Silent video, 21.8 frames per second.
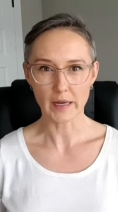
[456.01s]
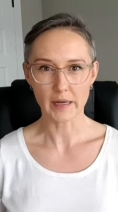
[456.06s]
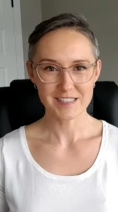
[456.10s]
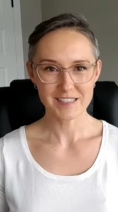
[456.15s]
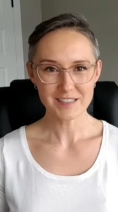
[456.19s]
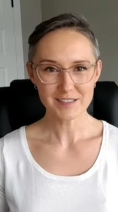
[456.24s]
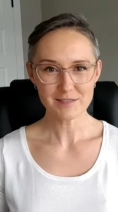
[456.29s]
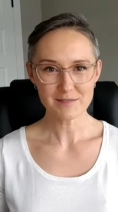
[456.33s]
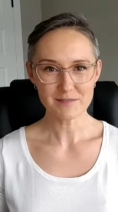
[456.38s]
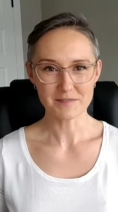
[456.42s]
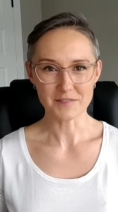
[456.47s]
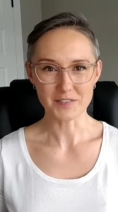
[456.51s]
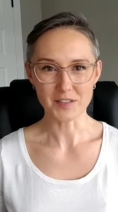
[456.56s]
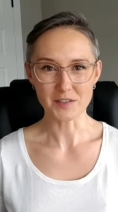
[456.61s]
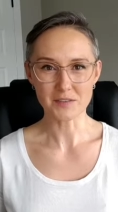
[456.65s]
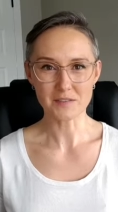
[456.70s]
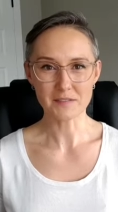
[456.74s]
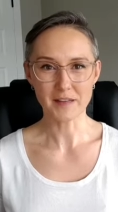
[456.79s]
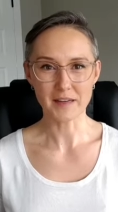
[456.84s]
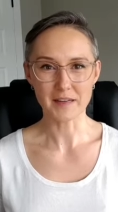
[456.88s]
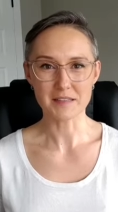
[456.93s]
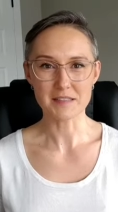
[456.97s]
It didn't
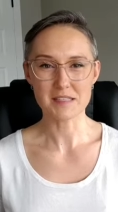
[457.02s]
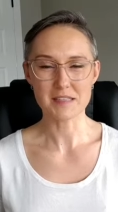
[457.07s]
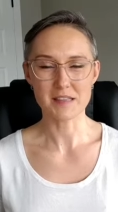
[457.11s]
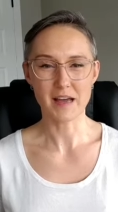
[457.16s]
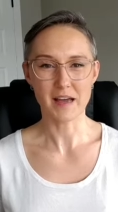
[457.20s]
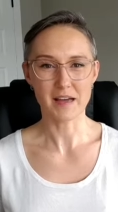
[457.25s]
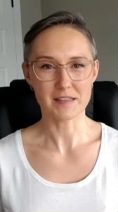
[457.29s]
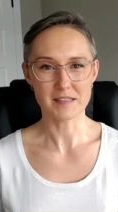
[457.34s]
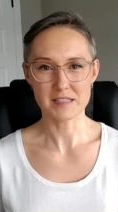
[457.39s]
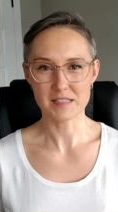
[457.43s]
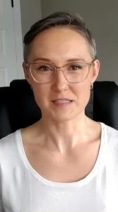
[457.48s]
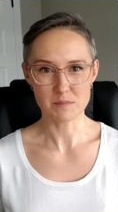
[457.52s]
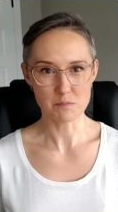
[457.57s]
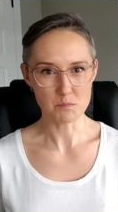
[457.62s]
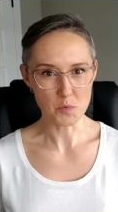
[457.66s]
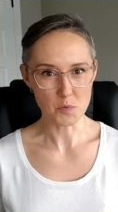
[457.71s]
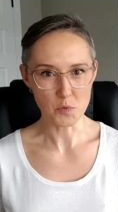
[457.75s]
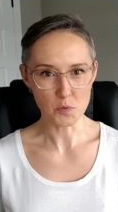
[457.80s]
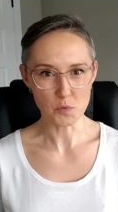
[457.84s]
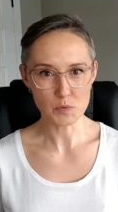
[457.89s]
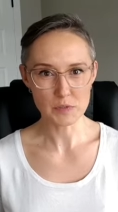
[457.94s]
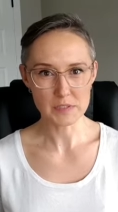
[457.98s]
feel like that
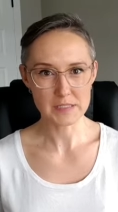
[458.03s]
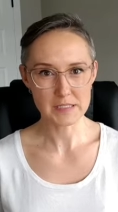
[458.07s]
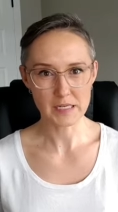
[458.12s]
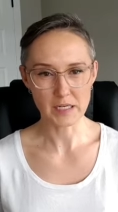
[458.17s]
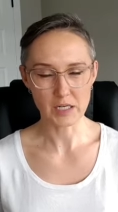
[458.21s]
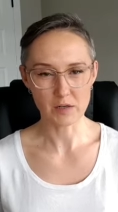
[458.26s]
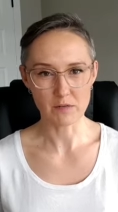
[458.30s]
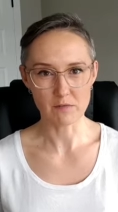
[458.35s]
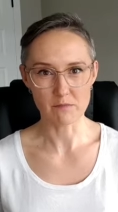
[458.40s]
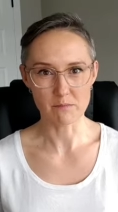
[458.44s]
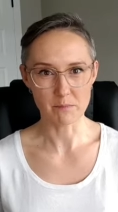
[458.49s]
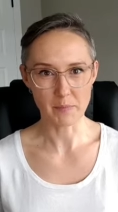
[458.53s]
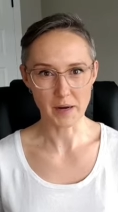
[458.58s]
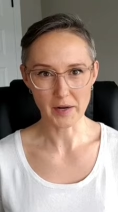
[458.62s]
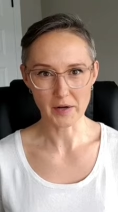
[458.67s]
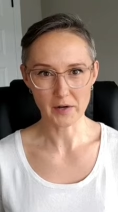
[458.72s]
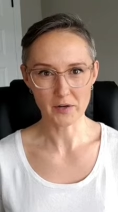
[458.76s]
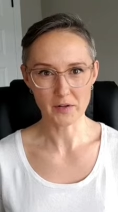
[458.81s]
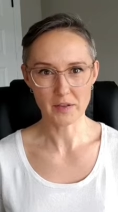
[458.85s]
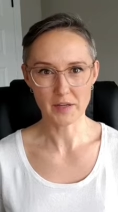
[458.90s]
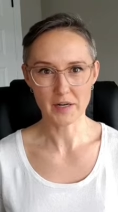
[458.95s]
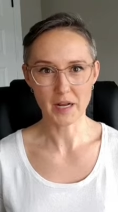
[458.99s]
smooth stick of
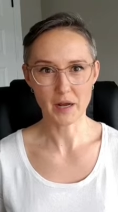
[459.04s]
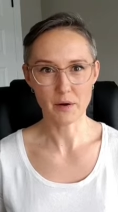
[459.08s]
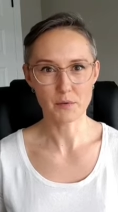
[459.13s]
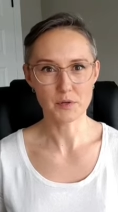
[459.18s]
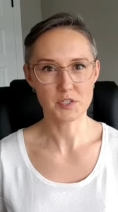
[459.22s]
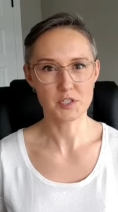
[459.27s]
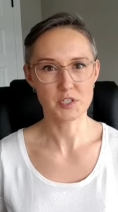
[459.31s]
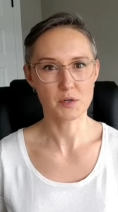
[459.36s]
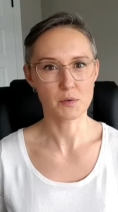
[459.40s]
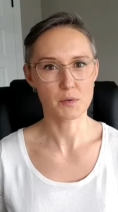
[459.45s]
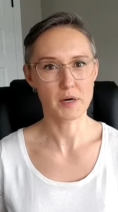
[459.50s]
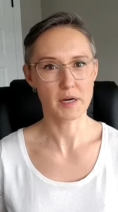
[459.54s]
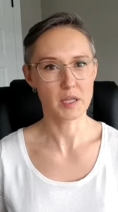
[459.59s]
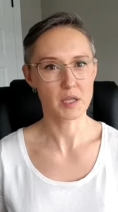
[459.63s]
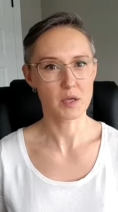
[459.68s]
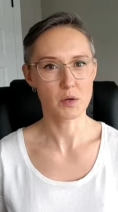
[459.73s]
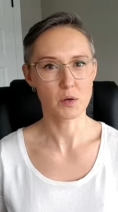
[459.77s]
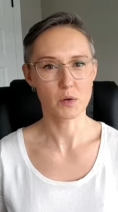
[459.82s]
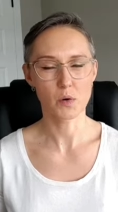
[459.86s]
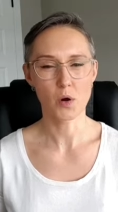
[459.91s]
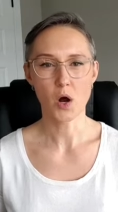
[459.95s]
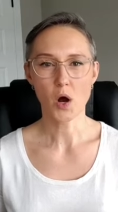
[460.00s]
butter that I was showing
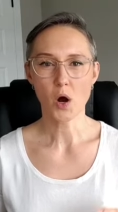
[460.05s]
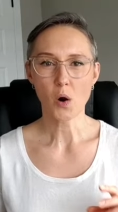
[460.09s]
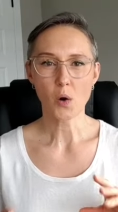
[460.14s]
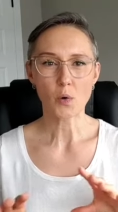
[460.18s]
you,